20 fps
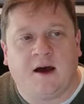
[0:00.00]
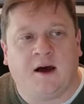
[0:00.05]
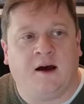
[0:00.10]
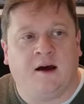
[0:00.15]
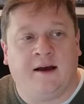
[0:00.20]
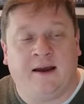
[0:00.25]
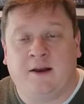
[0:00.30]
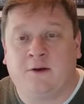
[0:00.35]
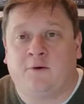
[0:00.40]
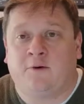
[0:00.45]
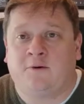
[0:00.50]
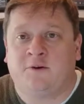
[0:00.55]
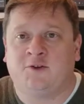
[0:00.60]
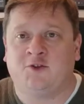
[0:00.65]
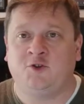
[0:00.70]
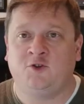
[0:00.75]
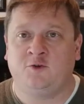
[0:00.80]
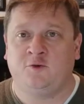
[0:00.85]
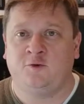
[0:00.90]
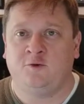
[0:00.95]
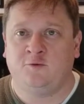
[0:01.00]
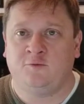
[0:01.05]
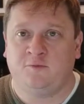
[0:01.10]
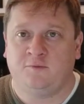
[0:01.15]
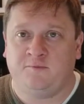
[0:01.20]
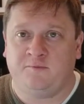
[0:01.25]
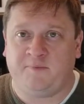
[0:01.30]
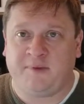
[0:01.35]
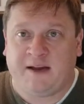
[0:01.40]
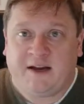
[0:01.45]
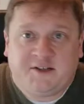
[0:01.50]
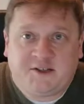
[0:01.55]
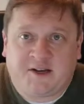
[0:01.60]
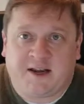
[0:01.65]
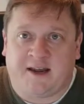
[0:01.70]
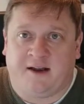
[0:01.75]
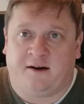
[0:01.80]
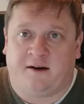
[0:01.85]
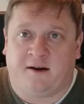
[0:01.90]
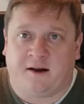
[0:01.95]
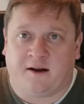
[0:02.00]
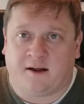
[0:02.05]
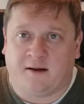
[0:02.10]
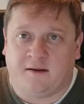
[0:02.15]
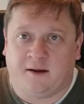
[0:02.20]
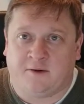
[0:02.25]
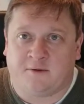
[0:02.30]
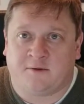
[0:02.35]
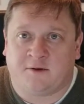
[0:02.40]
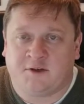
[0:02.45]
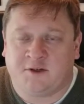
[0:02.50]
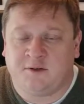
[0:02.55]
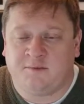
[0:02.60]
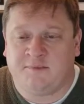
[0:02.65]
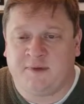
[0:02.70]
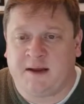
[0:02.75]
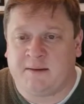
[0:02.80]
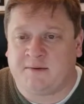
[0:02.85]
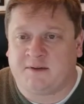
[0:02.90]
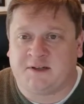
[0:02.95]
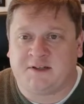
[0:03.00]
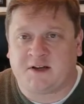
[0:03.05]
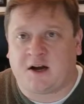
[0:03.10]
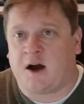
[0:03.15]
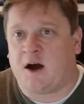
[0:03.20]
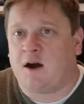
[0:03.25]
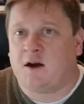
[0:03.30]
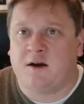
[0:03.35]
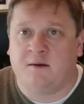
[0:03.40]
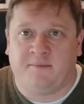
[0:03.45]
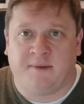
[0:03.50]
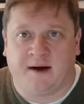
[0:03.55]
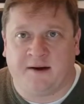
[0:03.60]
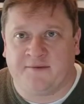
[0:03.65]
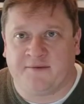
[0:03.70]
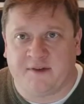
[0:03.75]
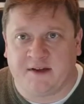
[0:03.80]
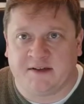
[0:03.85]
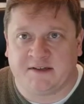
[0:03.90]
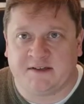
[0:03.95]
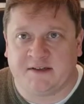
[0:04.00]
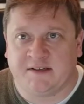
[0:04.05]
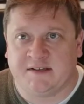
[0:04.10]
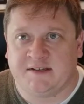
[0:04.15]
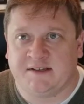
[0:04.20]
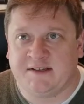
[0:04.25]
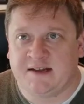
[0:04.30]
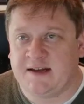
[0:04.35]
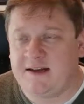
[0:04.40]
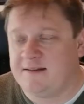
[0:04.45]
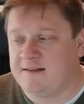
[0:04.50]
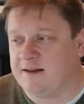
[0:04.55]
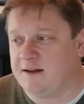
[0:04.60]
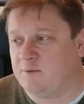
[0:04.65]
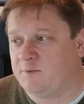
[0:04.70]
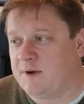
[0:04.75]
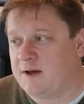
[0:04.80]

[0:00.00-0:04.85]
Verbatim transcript: uh, in order to be educated on it, in order to be able to talk about this and say that,